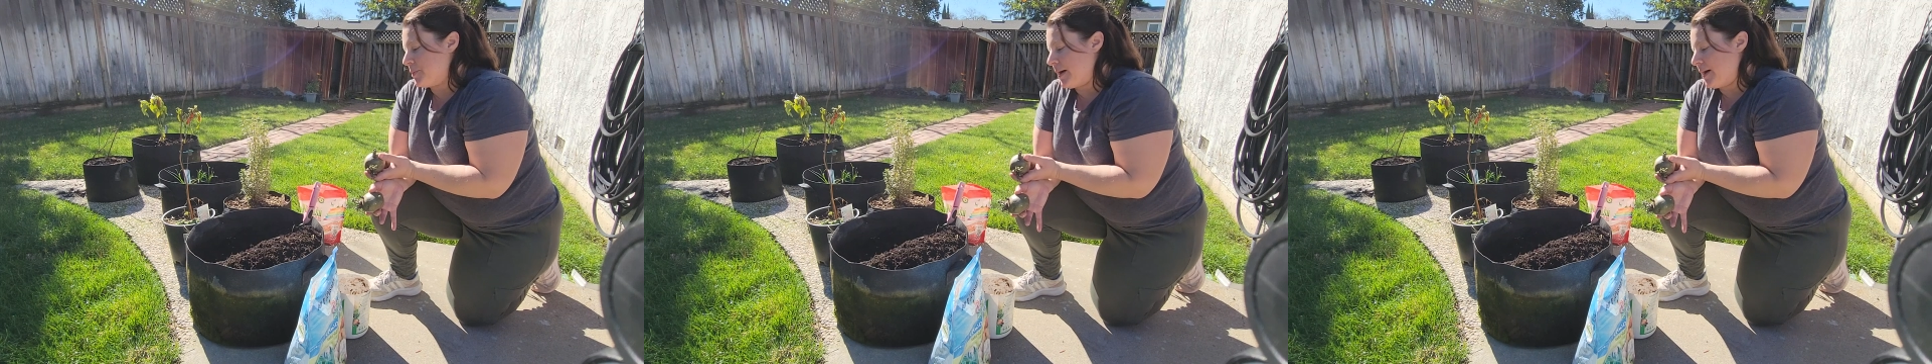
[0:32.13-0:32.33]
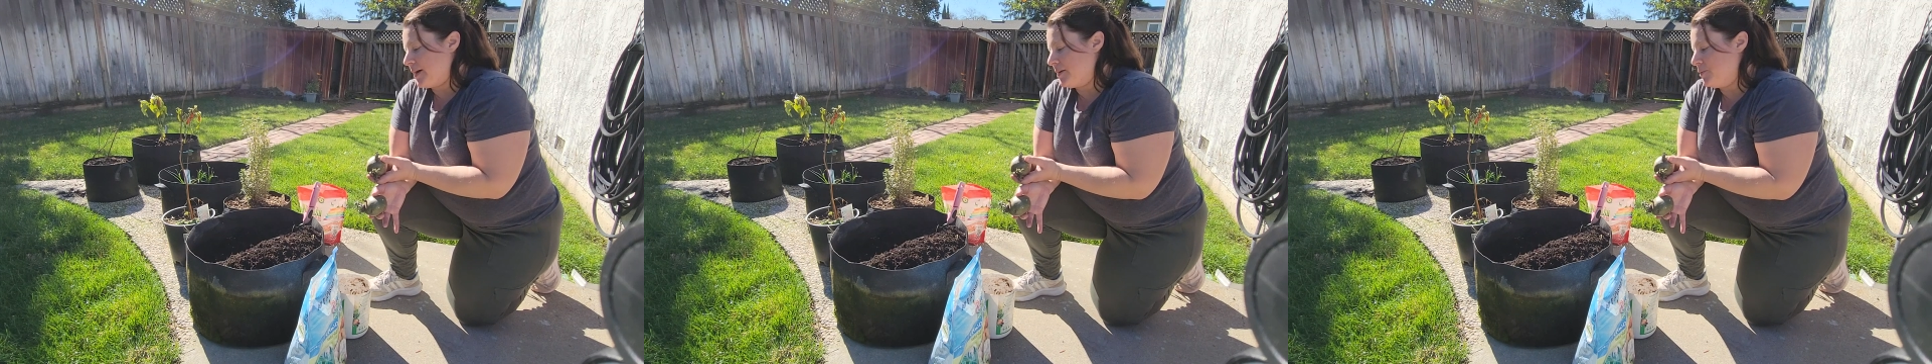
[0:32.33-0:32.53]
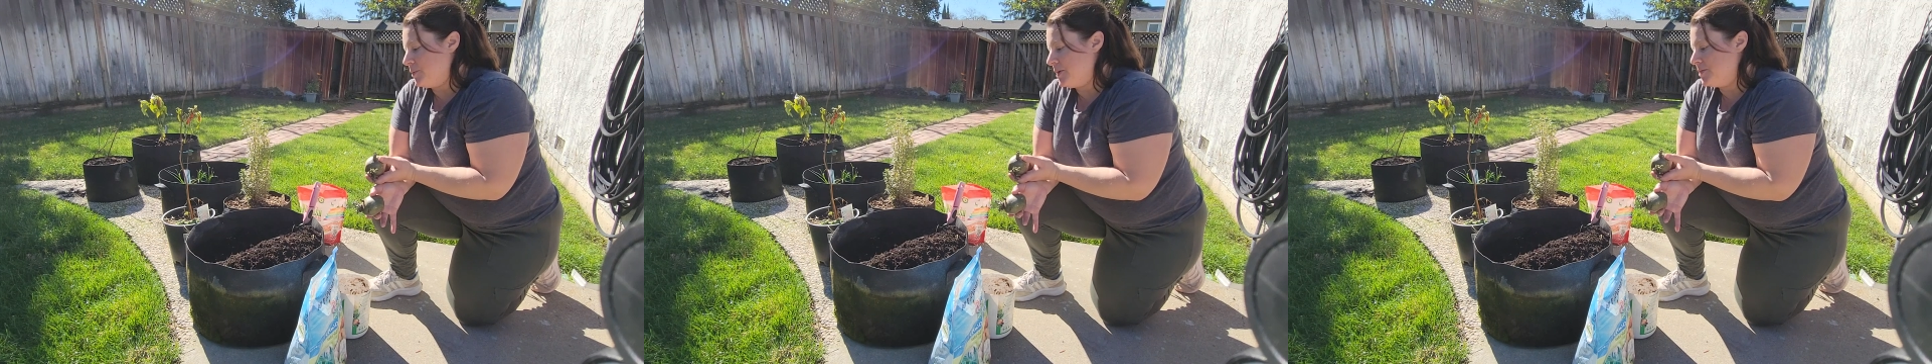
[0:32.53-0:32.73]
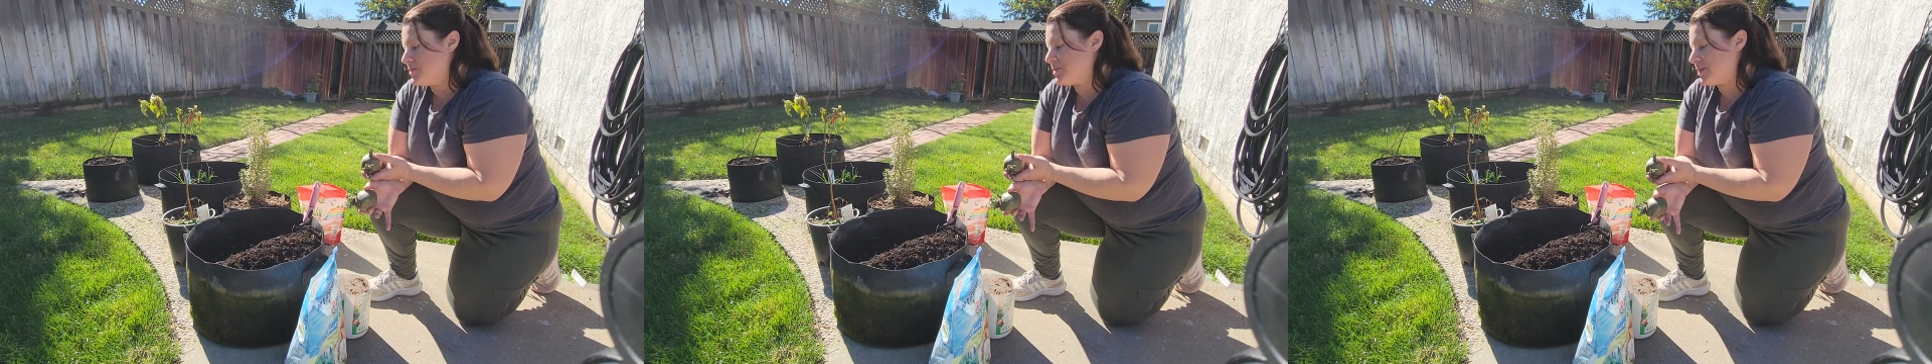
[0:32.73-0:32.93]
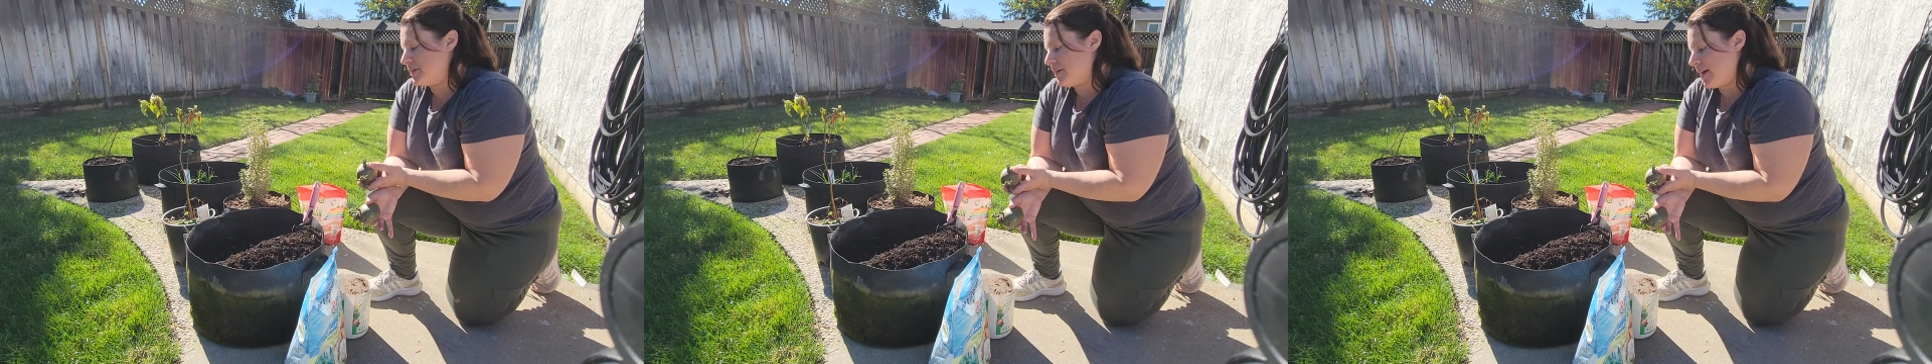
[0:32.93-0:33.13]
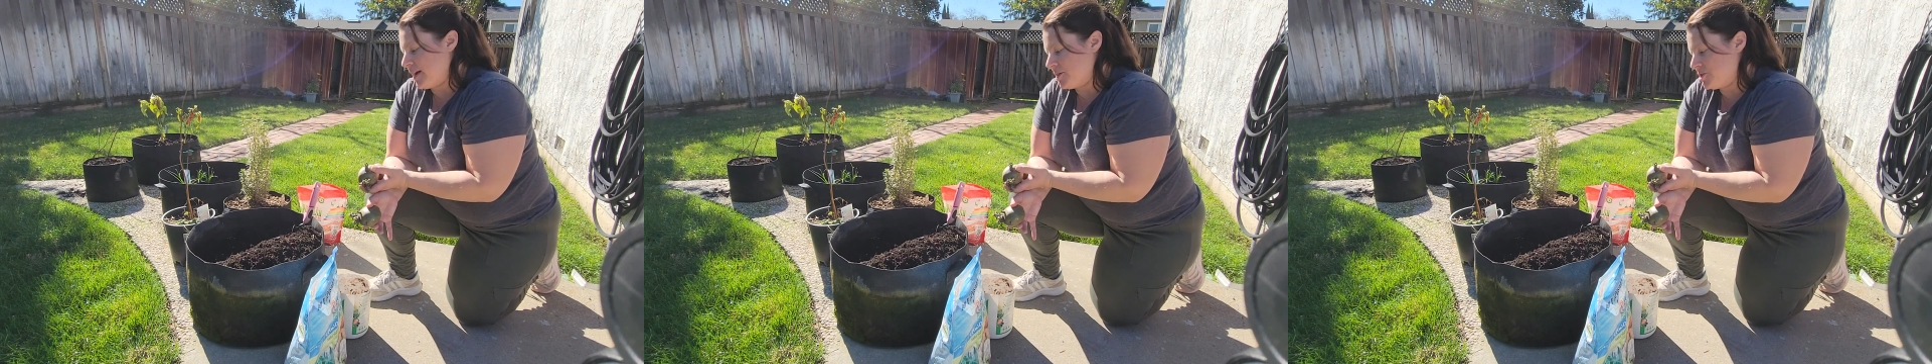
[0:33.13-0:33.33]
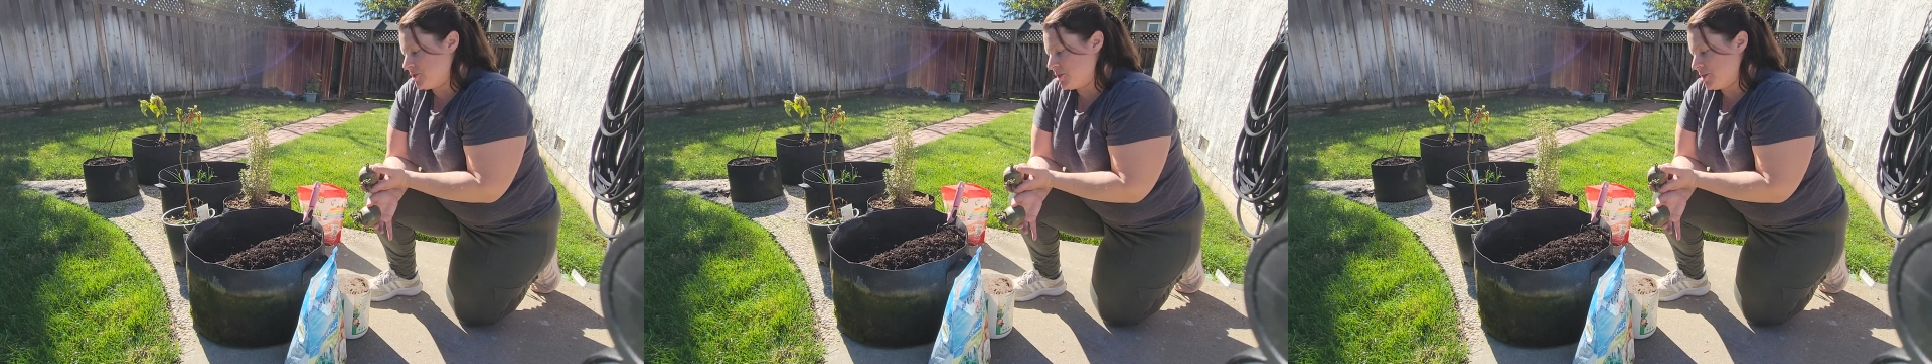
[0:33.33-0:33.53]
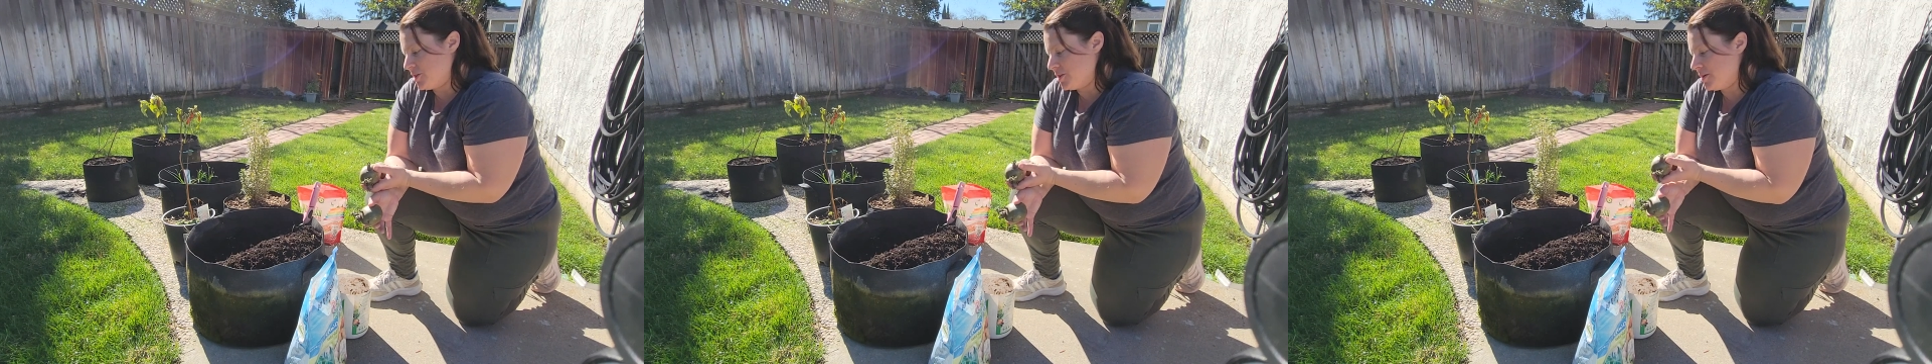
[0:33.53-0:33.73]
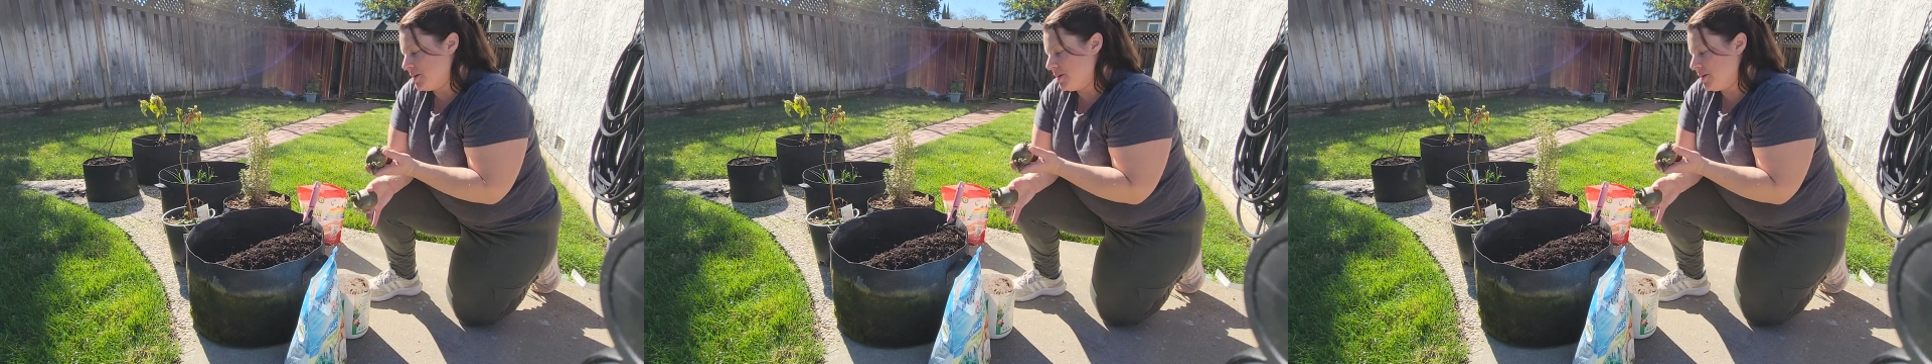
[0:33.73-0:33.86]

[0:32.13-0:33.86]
bag, we used it last year.